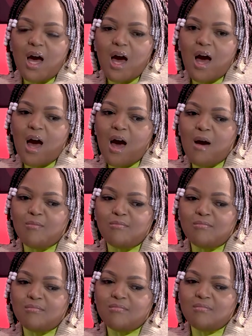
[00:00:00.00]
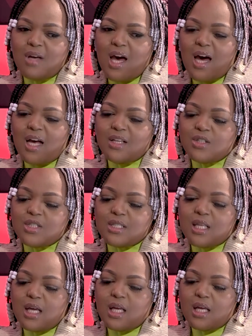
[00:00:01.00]
And it was just
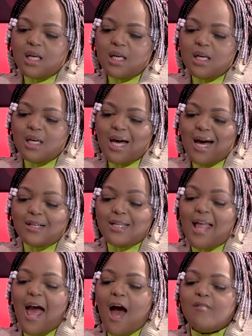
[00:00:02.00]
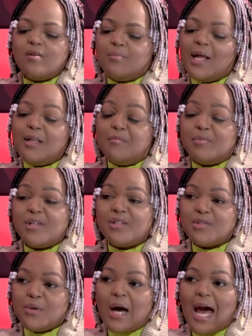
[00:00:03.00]
like I didn't have a plan B,
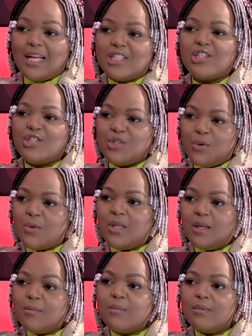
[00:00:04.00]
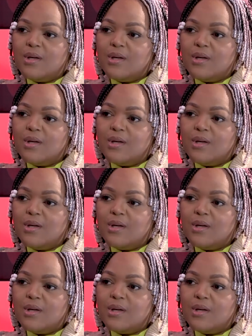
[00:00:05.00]
so I had to show them.